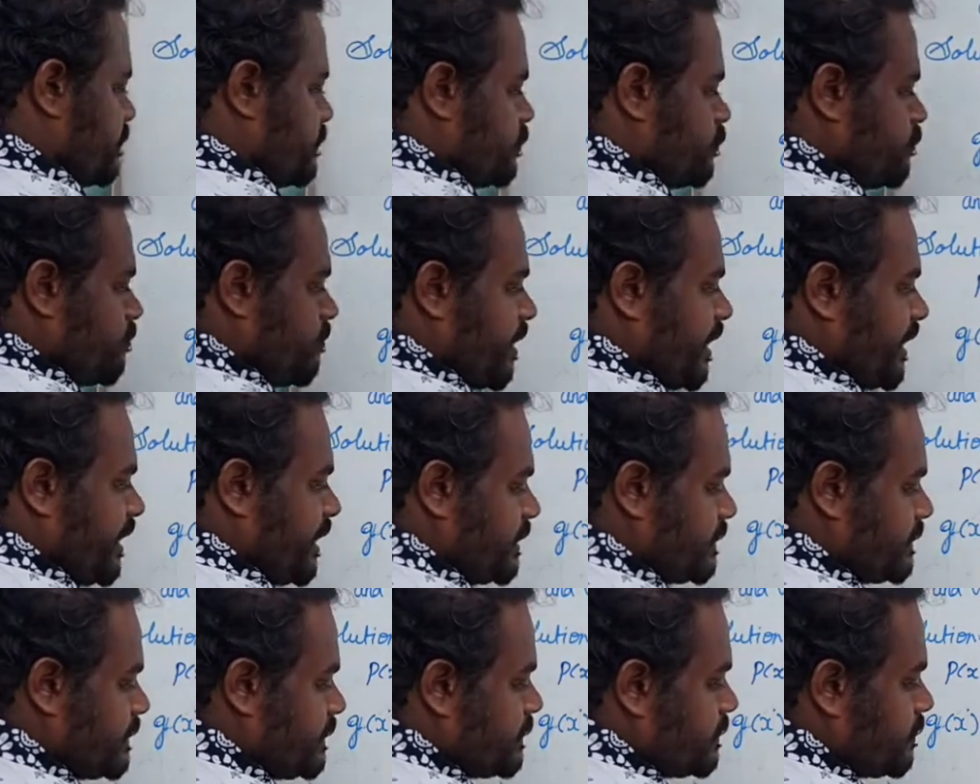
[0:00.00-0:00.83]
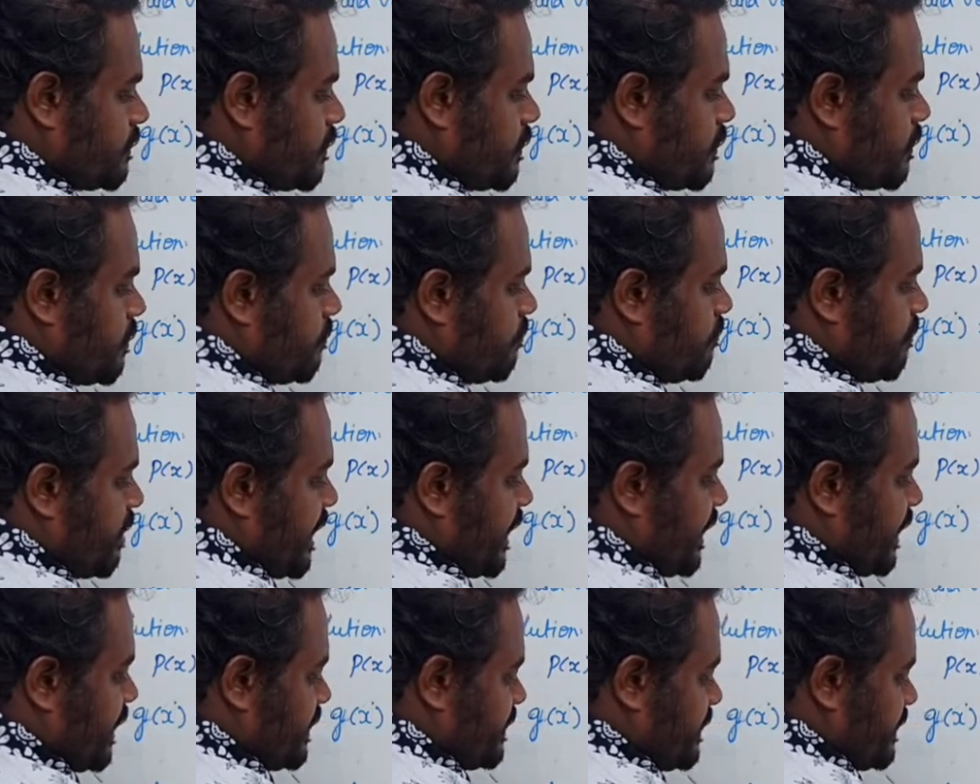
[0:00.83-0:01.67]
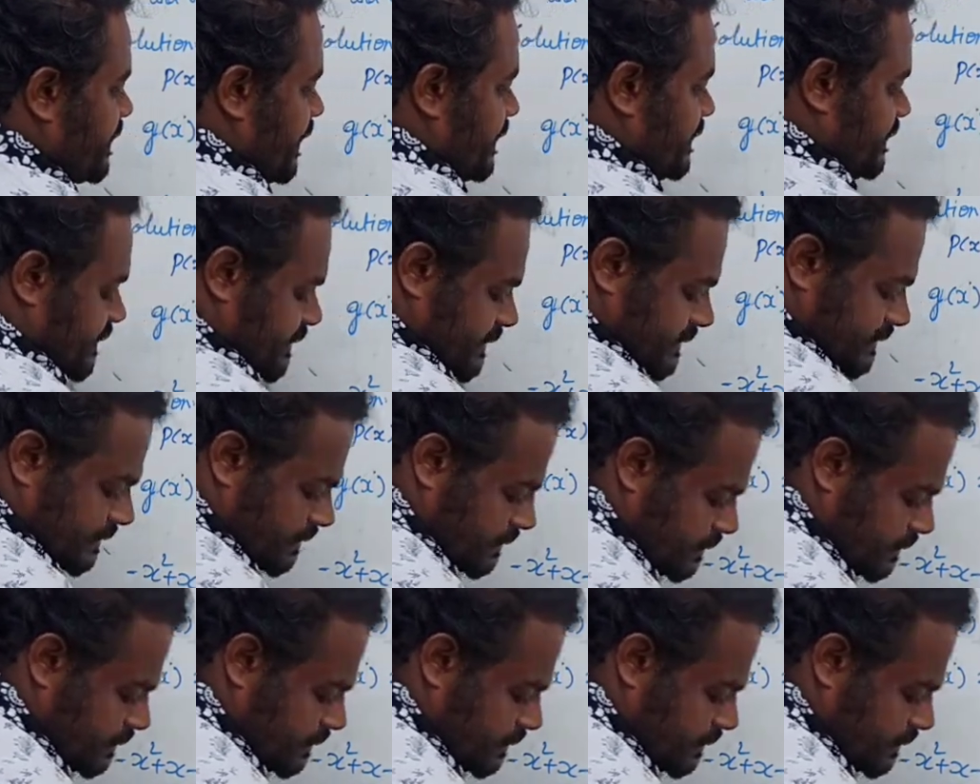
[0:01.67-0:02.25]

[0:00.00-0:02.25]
into minus, minus x.